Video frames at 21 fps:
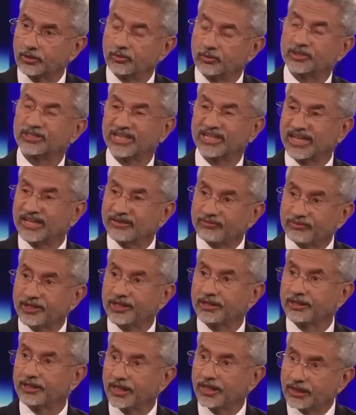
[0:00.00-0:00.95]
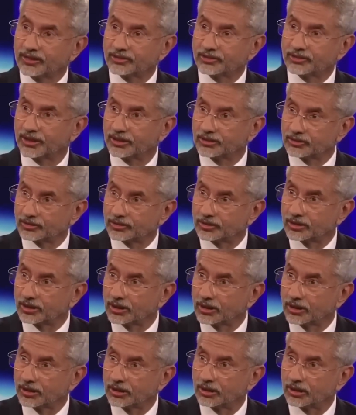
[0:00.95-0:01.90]
which every day sends
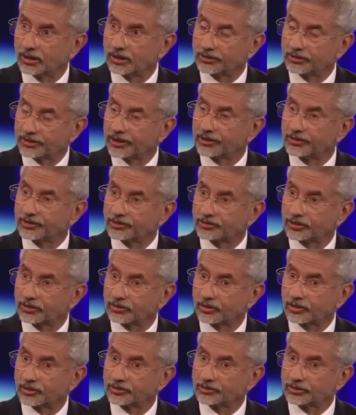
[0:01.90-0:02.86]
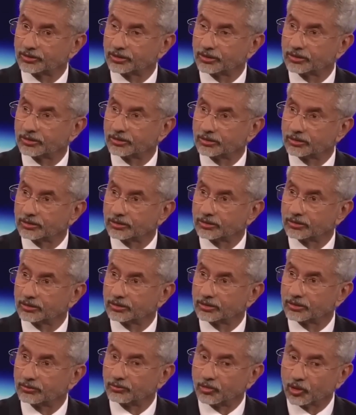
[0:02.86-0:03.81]
terrorists across the
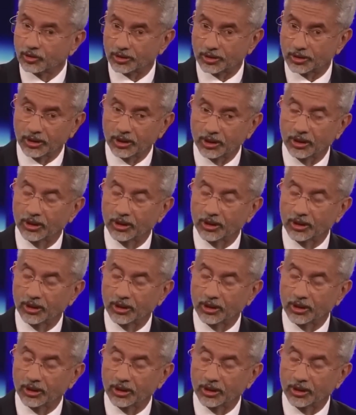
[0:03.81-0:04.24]
border.